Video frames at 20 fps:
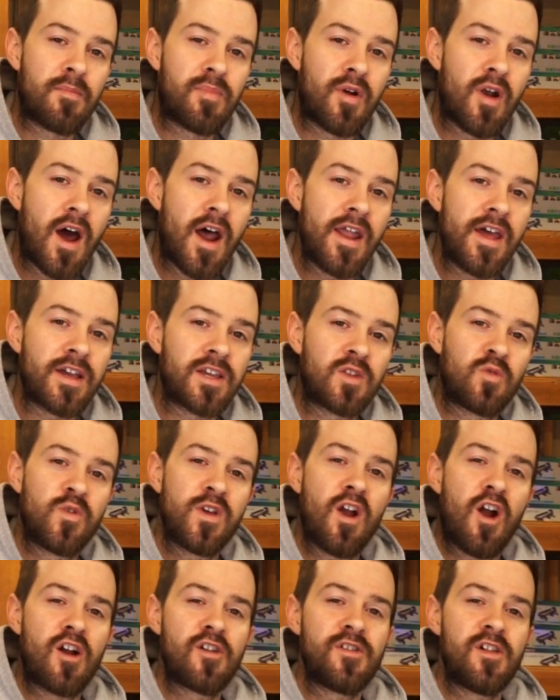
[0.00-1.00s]
products.
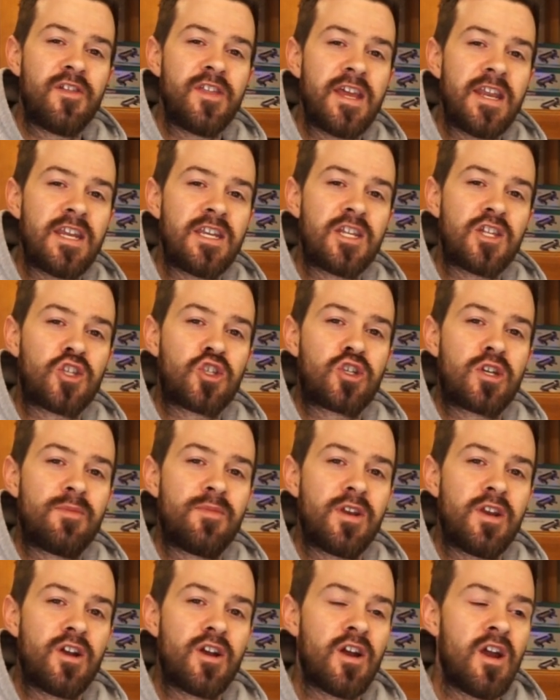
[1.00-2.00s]
We are the leading
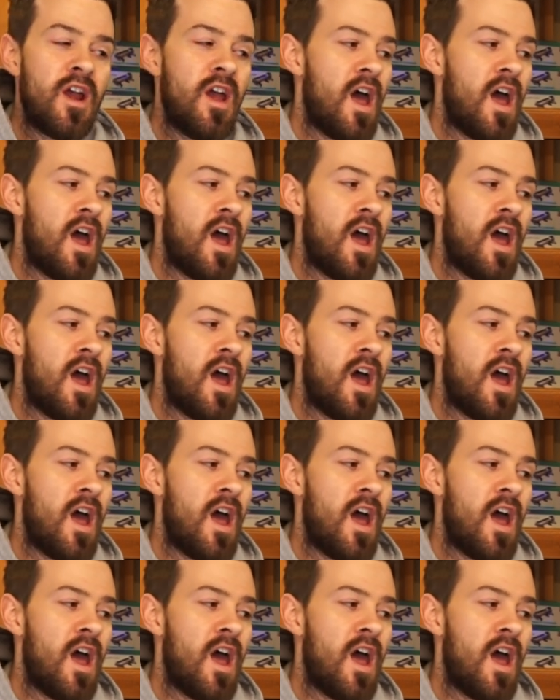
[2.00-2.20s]
distributor